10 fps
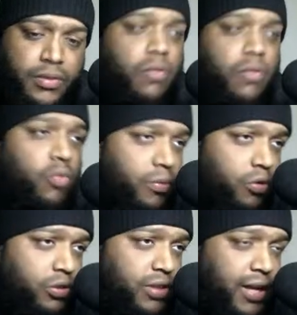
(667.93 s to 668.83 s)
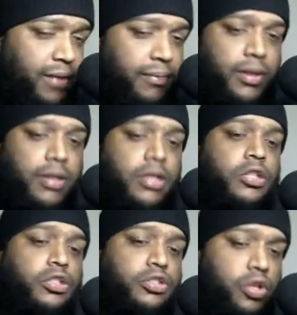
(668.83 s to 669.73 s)
One more time.
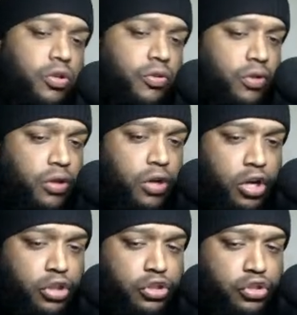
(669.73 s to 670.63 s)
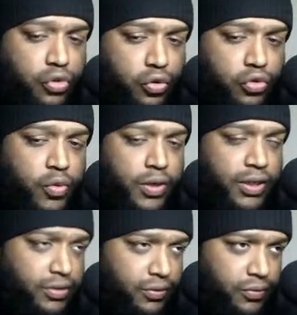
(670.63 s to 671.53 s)
So on
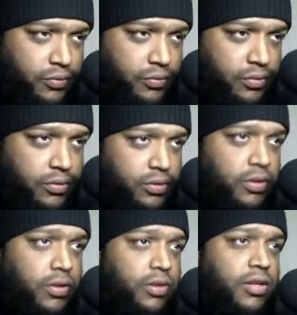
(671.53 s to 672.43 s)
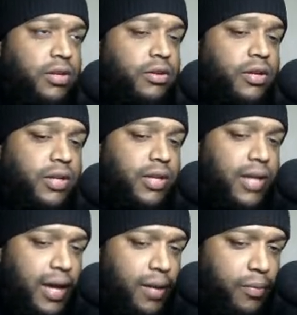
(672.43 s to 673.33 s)
2/22, the
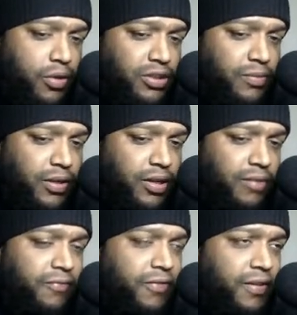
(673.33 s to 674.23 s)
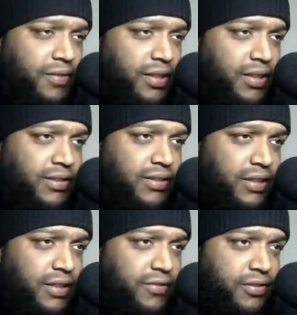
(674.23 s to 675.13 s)
Cowboys become
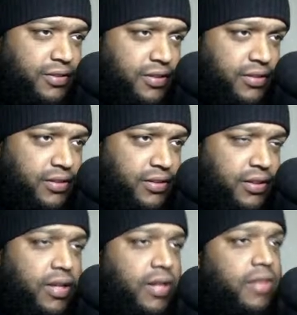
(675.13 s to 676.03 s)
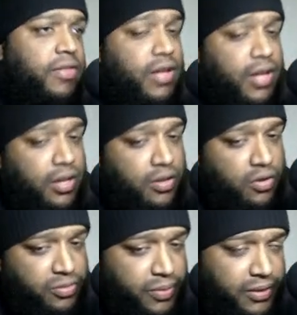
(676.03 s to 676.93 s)
15-6 for the season. The head
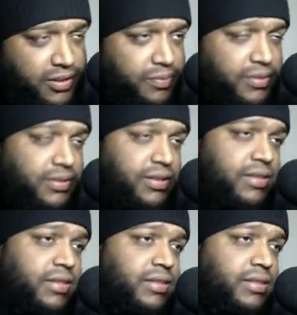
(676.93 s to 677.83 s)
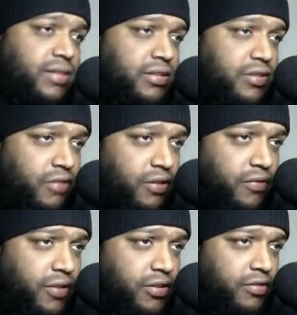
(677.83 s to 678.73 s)
coach picks up his 66 career
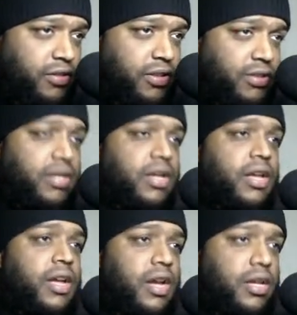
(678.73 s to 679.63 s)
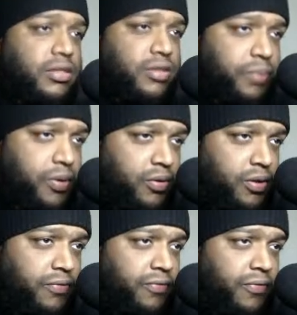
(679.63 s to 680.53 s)
victories, and his
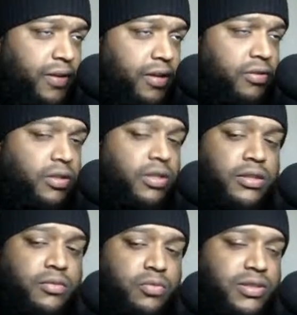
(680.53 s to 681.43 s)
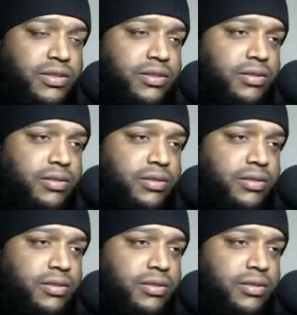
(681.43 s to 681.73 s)
opponent fell with